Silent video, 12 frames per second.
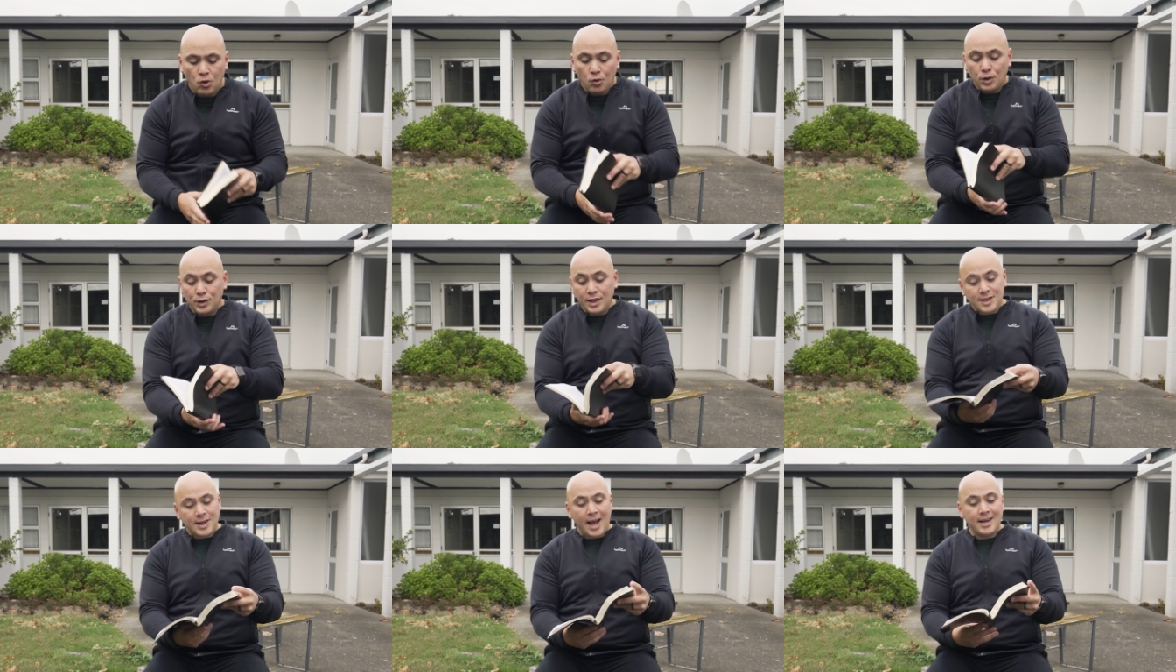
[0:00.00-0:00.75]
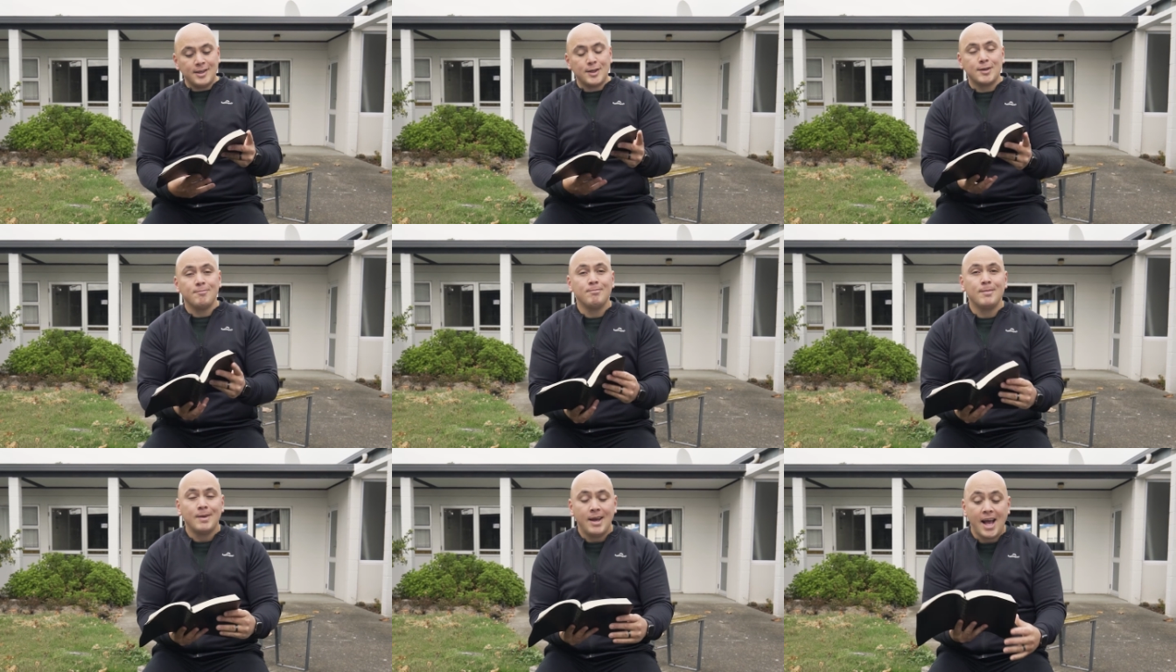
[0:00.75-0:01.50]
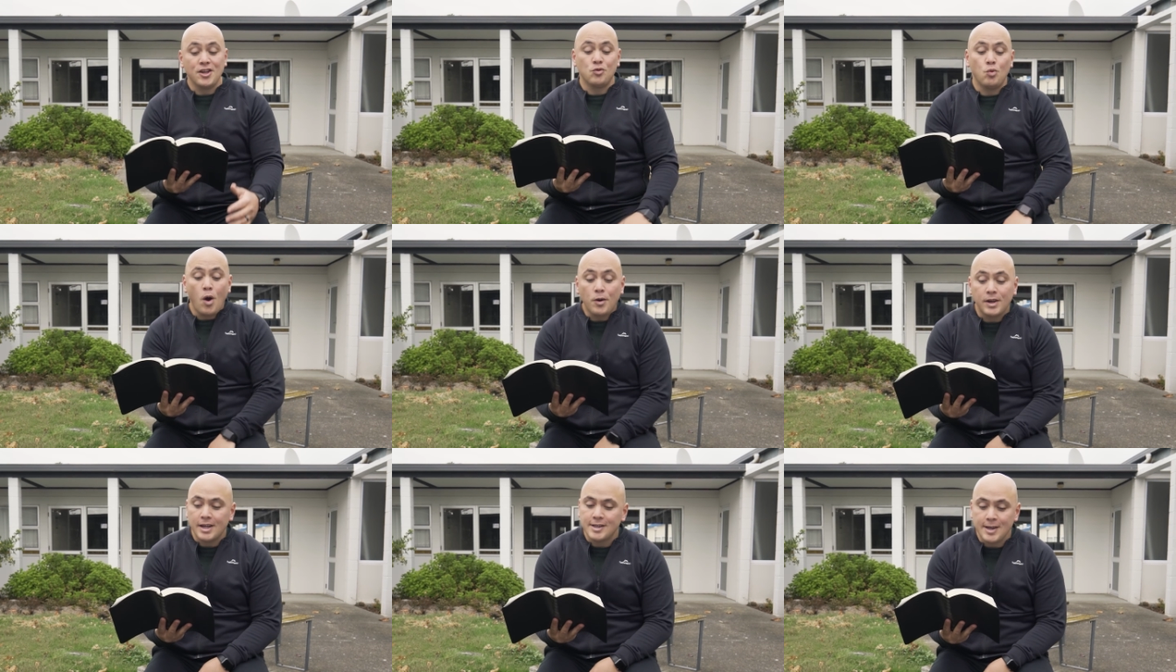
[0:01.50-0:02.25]
or in this case, has
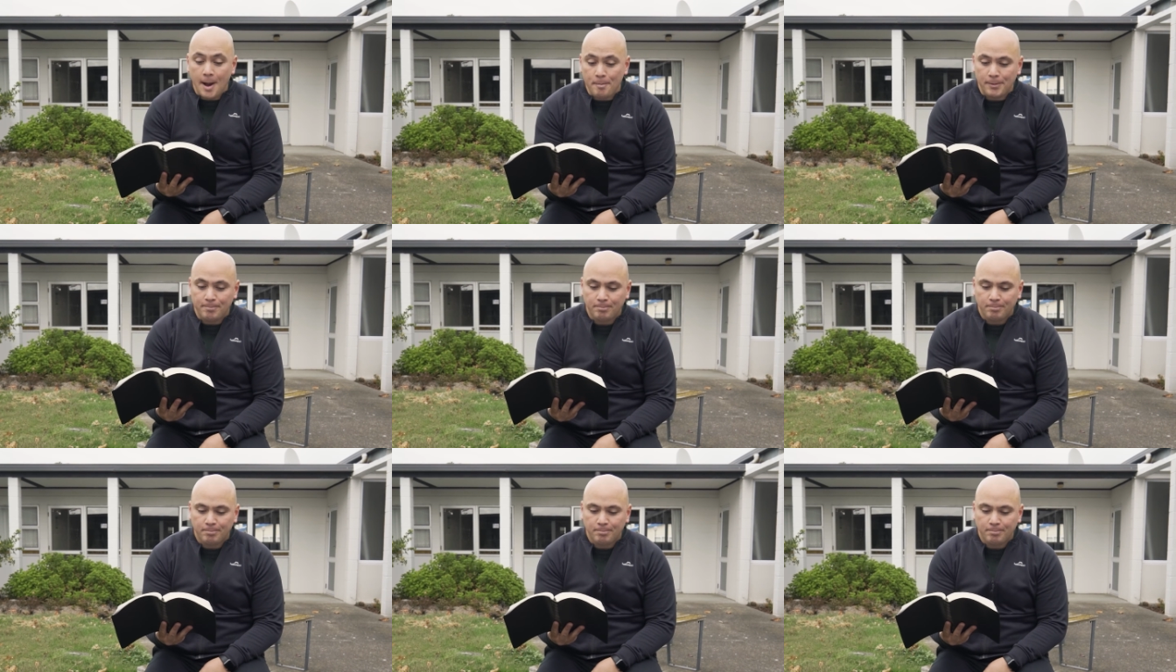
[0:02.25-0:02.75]
woken us up.